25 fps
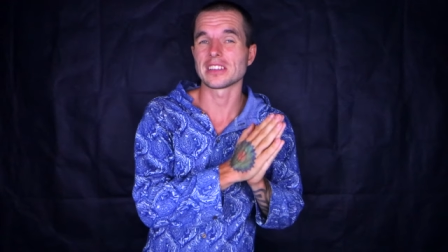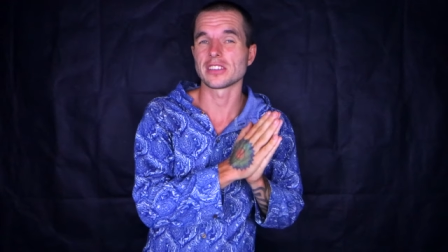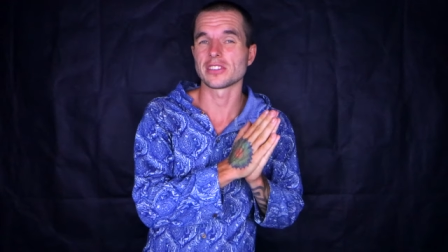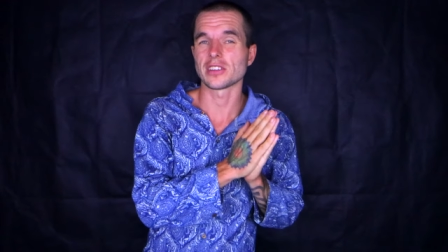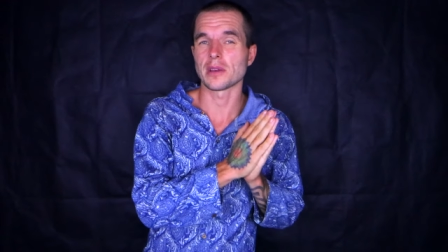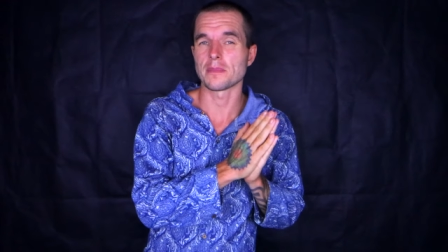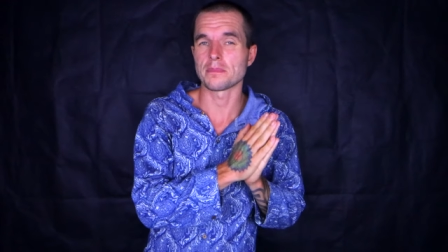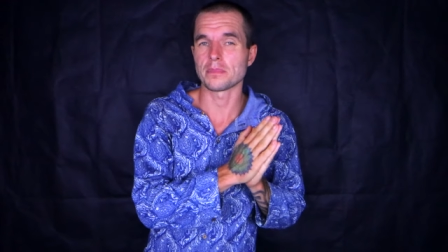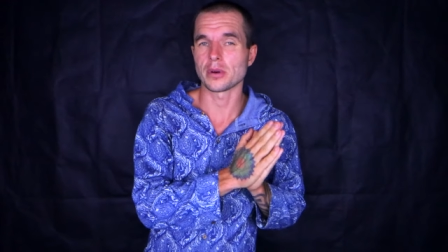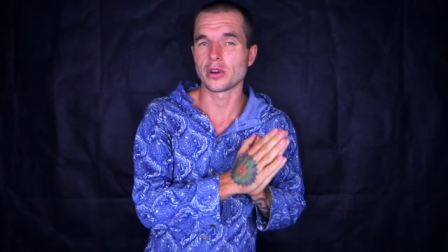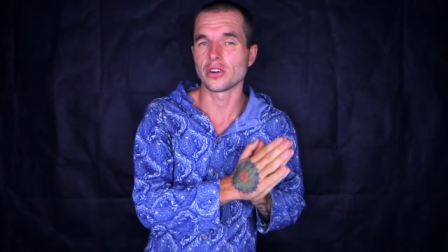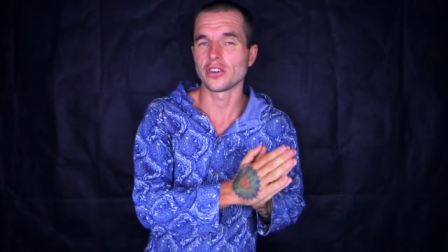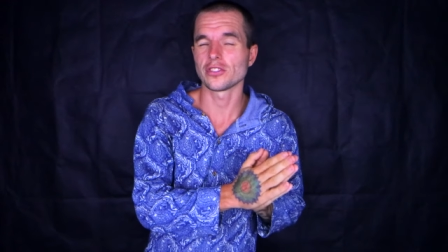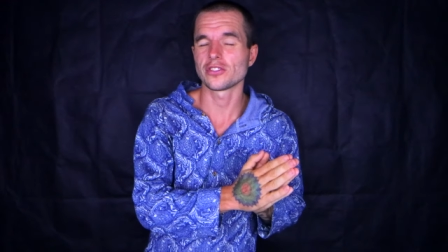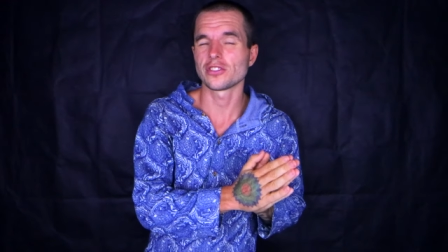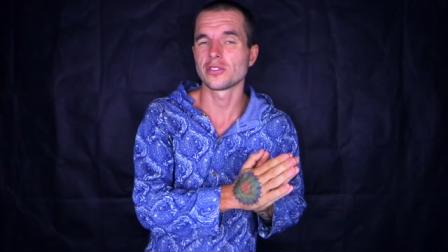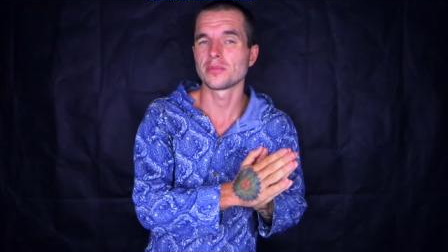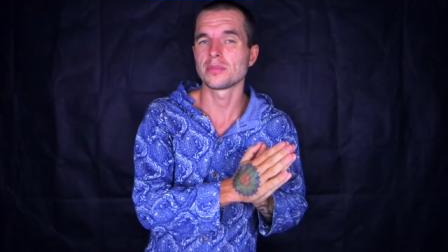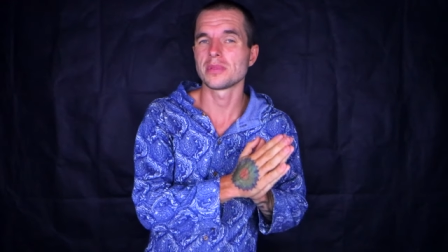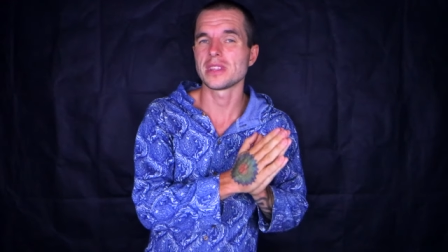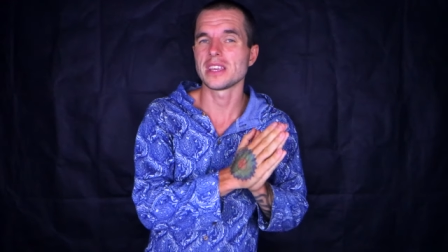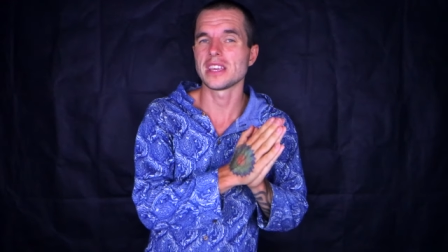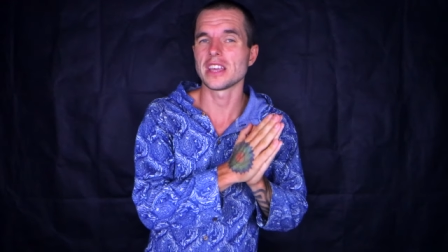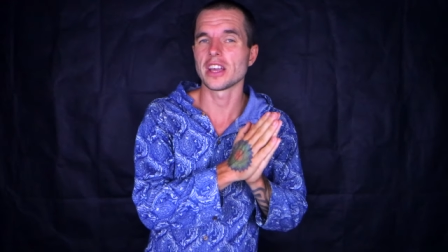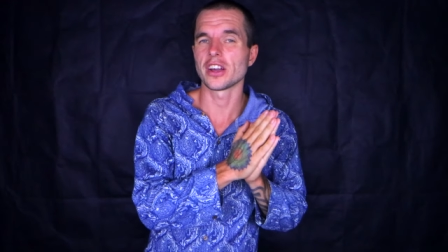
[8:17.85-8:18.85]
as I
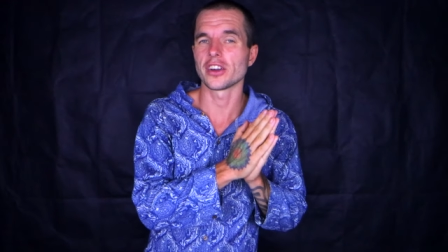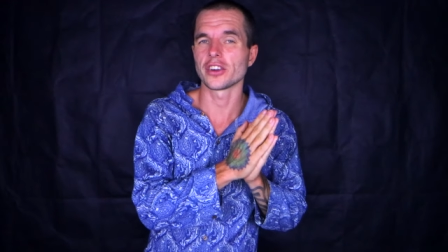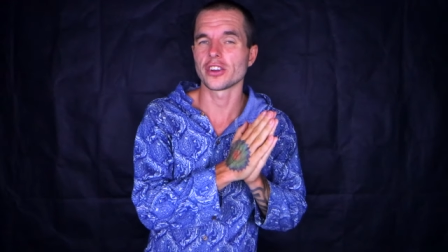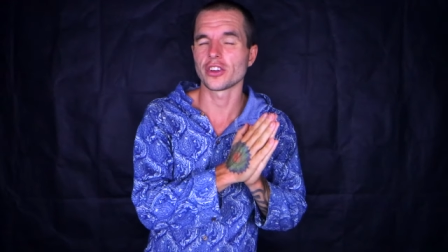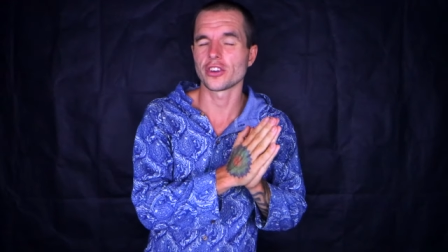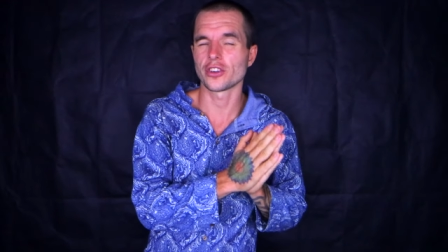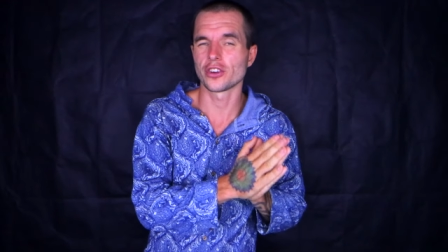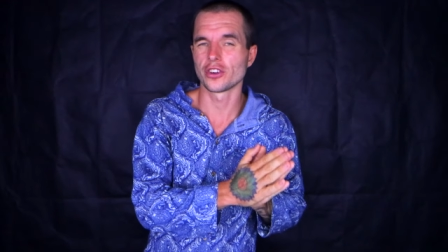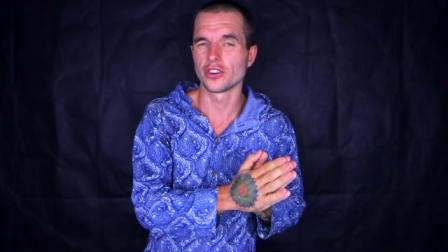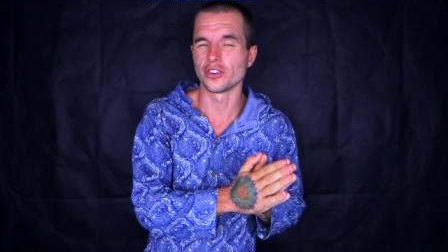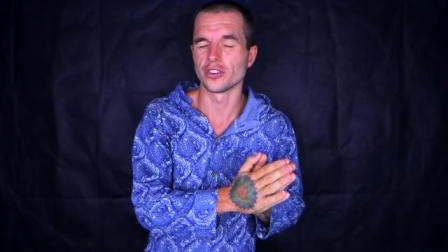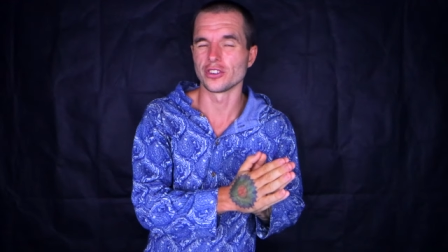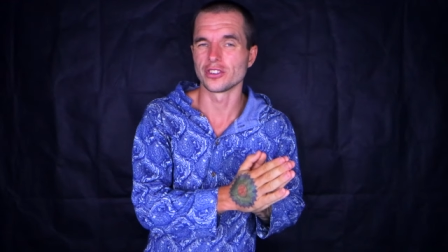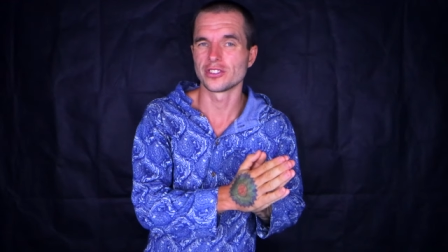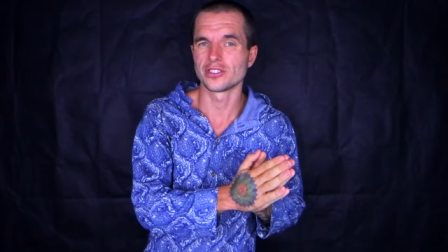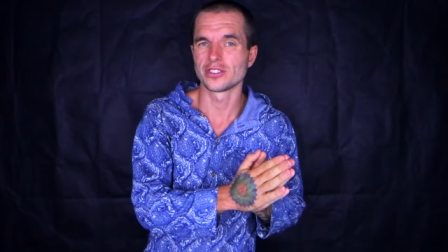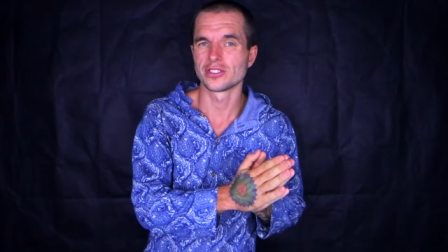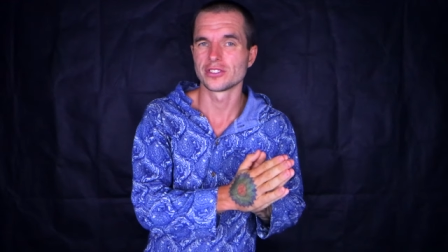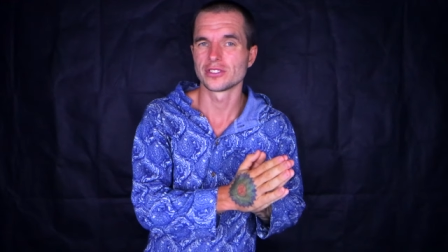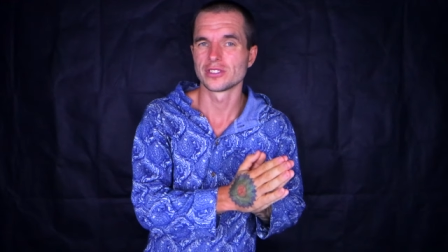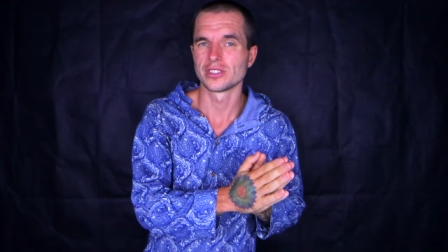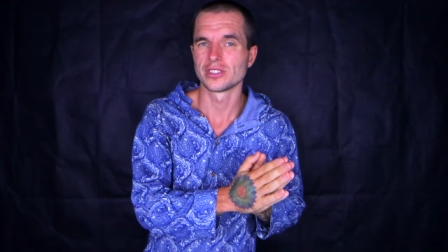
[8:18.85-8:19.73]
possibly could